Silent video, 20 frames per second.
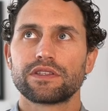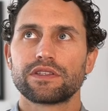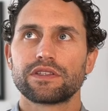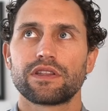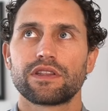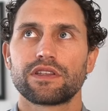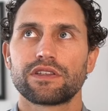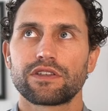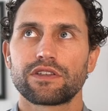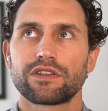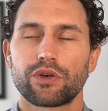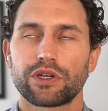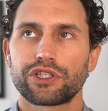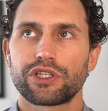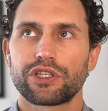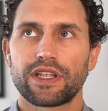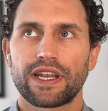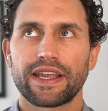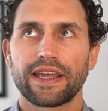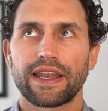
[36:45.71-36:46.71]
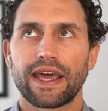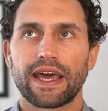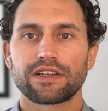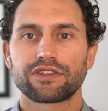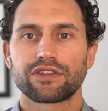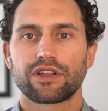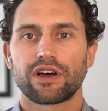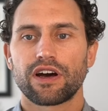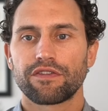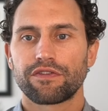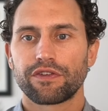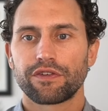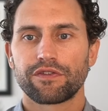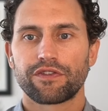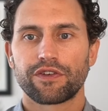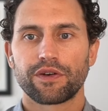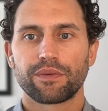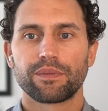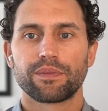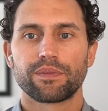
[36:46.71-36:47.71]
is a question that I get asked often
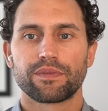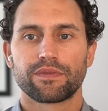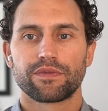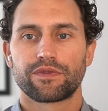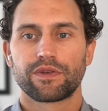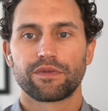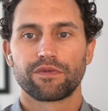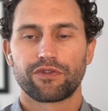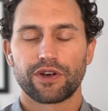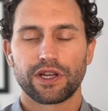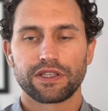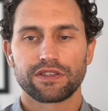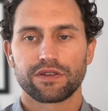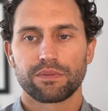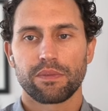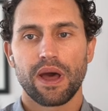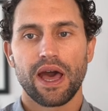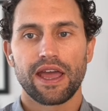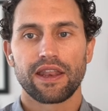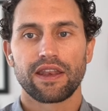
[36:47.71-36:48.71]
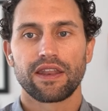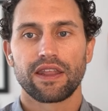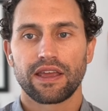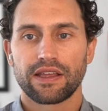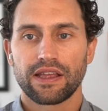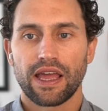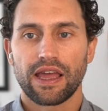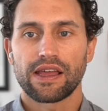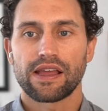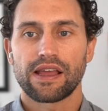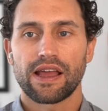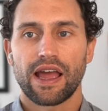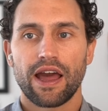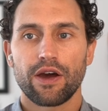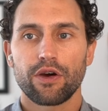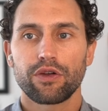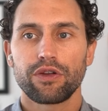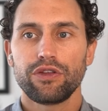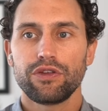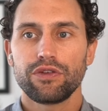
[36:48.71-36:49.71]
from friends of mine.
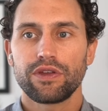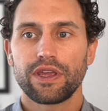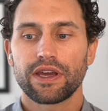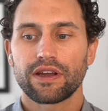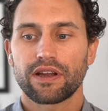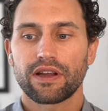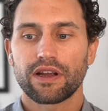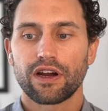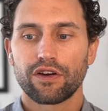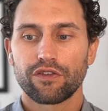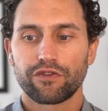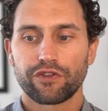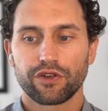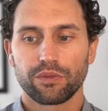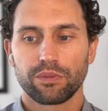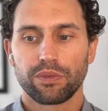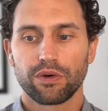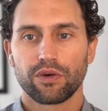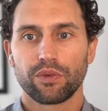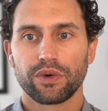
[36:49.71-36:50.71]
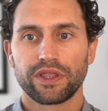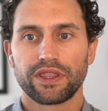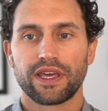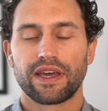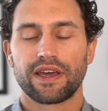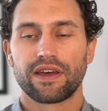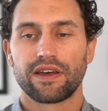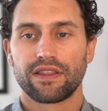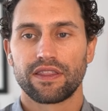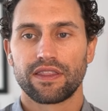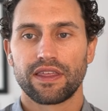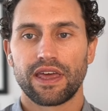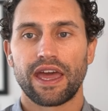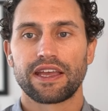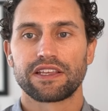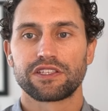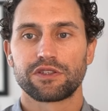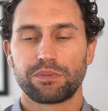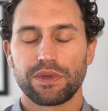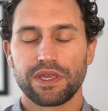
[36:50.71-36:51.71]
How do you get comfortable with the
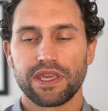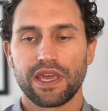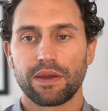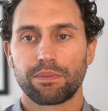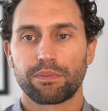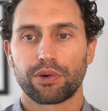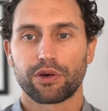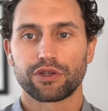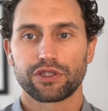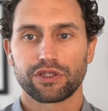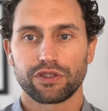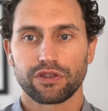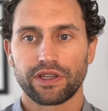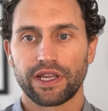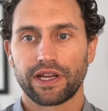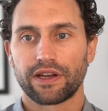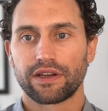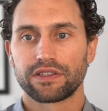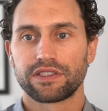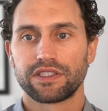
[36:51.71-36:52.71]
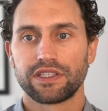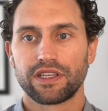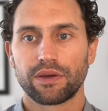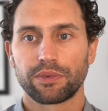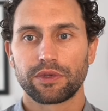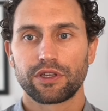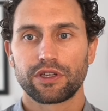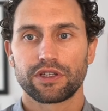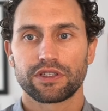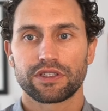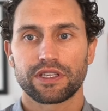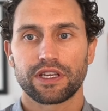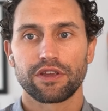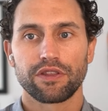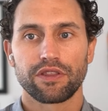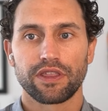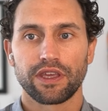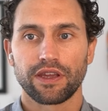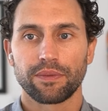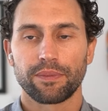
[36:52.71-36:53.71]
SBA personal guarantee? I'm curious how
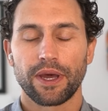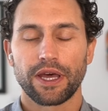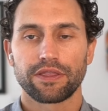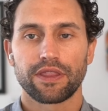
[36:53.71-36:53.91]
you think about